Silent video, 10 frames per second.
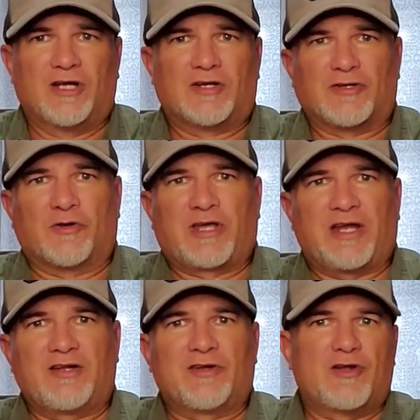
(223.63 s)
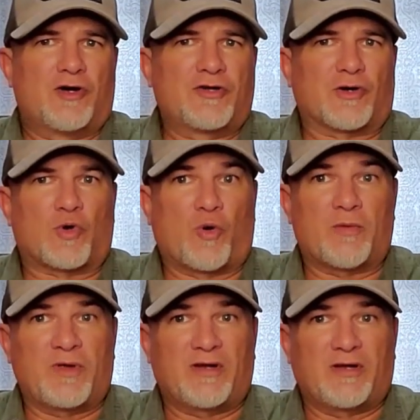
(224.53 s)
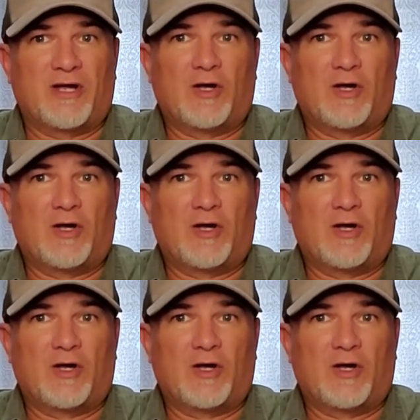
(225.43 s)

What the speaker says: Getting to know your equipment